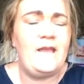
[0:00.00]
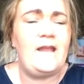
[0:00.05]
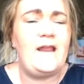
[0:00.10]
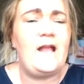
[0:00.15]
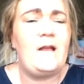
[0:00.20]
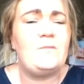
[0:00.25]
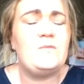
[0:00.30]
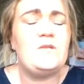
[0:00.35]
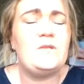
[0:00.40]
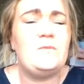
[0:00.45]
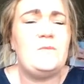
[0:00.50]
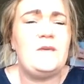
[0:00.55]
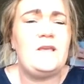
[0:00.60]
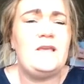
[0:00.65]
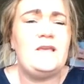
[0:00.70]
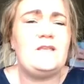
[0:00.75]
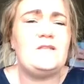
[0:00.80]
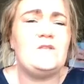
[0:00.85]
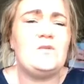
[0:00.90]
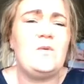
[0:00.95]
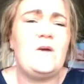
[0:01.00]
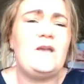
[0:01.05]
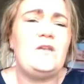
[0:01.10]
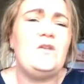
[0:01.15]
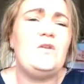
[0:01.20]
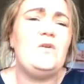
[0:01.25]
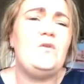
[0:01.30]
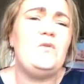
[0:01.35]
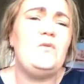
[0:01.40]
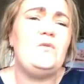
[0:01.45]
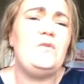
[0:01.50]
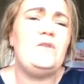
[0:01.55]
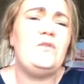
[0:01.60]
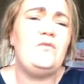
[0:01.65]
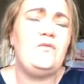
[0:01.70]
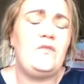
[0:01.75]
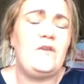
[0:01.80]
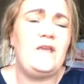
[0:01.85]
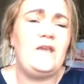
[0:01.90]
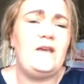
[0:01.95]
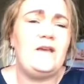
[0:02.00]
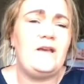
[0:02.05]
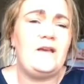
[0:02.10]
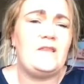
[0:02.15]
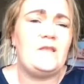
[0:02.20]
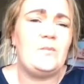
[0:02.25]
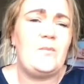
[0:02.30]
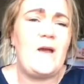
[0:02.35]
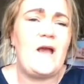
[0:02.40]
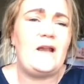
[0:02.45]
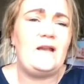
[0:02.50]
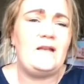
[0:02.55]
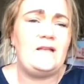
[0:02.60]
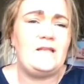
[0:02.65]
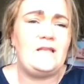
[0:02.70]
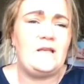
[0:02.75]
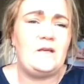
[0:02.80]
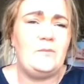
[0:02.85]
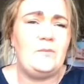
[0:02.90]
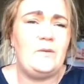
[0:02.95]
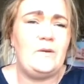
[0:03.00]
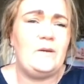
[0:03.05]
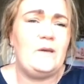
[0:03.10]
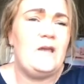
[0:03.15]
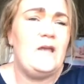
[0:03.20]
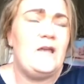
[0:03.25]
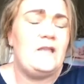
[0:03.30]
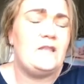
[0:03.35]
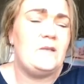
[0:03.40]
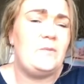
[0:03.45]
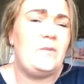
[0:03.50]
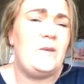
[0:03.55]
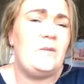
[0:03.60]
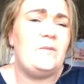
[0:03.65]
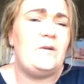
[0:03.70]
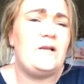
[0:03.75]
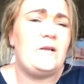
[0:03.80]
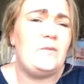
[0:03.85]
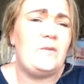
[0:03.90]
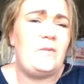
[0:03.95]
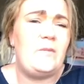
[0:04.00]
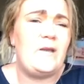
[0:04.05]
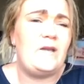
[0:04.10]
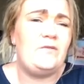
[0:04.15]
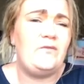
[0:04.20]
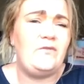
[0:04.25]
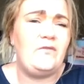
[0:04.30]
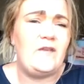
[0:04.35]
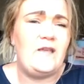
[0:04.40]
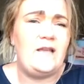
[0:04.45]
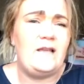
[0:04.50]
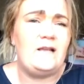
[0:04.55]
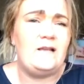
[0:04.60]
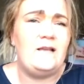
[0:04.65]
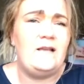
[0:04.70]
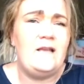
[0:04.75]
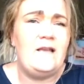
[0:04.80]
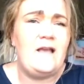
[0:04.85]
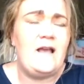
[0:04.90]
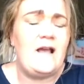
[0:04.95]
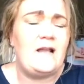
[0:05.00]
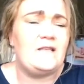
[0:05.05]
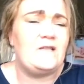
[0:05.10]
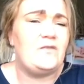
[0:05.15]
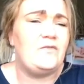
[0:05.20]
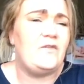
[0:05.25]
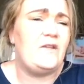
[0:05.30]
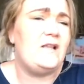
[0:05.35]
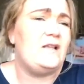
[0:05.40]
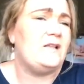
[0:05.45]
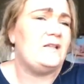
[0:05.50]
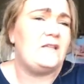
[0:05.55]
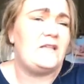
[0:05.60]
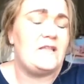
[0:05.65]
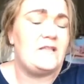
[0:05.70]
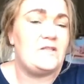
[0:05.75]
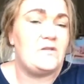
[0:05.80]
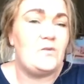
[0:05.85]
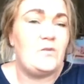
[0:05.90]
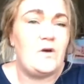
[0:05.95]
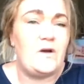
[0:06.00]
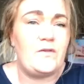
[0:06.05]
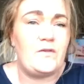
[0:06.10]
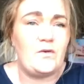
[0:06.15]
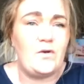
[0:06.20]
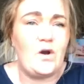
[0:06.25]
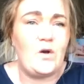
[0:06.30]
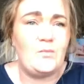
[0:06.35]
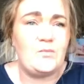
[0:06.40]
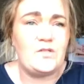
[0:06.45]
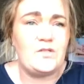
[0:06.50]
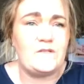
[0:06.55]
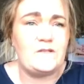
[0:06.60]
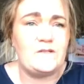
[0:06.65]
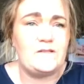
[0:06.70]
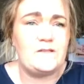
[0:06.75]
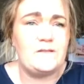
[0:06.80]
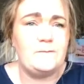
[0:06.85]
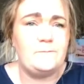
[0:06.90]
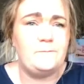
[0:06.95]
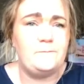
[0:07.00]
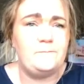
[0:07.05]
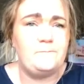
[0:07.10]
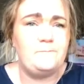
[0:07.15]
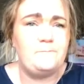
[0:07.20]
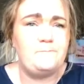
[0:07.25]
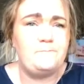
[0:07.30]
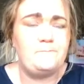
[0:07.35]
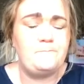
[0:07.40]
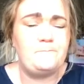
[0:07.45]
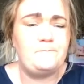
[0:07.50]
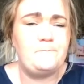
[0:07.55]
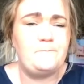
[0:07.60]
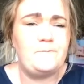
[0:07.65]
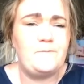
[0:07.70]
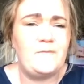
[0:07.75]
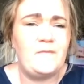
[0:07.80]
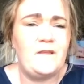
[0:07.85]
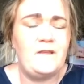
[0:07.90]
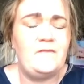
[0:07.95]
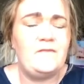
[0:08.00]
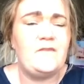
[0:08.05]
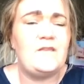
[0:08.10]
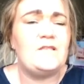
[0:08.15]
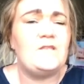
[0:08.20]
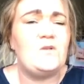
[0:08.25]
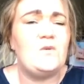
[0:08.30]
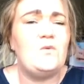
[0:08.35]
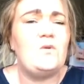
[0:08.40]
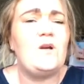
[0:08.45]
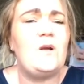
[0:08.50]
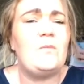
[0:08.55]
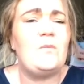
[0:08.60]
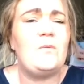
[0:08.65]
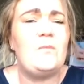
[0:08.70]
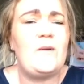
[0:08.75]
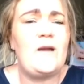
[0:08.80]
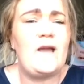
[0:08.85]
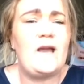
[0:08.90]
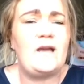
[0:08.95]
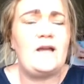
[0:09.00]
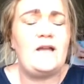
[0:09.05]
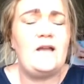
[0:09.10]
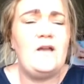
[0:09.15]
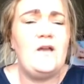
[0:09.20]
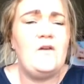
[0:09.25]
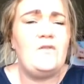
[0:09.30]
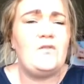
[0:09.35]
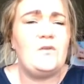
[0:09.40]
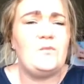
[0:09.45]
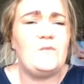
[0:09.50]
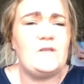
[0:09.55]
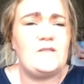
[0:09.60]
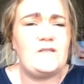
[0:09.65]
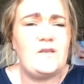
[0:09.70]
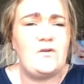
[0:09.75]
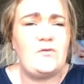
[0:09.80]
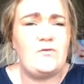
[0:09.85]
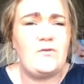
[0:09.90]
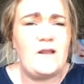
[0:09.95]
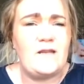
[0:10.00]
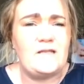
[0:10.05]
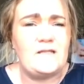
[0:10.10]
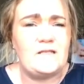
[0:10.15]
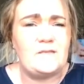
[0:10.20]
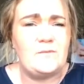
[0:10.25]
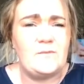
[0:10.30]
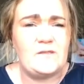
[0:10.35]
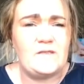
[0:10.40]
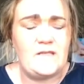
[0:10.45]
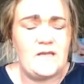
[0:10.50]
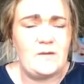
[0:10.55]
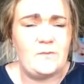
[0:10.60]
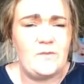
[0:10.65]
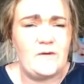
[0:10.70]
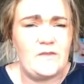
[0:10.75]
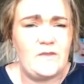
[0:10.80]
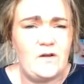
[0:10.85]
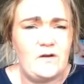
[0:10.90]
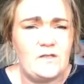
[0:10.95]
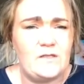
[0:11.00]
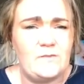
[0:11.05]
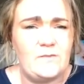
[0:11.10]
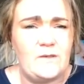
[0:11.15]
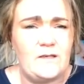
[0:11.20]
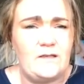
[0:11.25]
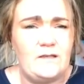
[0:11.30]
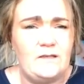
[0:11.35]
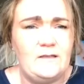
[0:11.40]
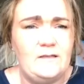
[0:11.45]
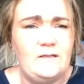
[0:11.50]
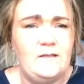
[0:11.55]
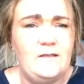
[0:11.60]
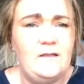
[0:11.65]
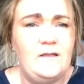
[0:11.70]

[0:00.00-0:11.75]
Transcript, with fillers: It happened to me, so I know the fear and the panic that can be that people can be made feel and to feel that there's no other options. There's no coming back from this horrendous mistake by the hospital.